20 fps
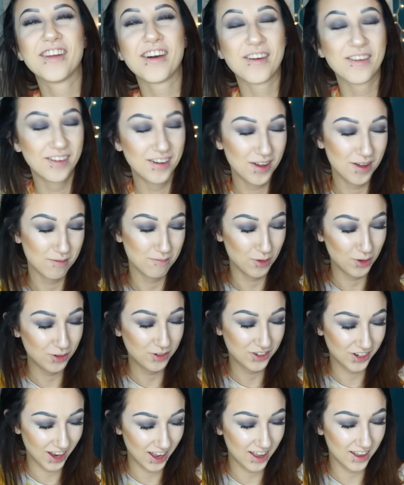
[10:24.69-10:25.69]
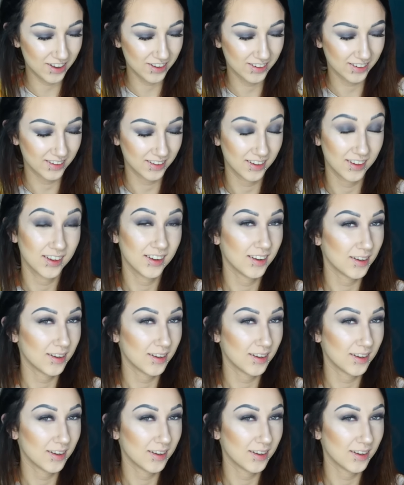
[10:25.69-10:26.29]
know, Moonchild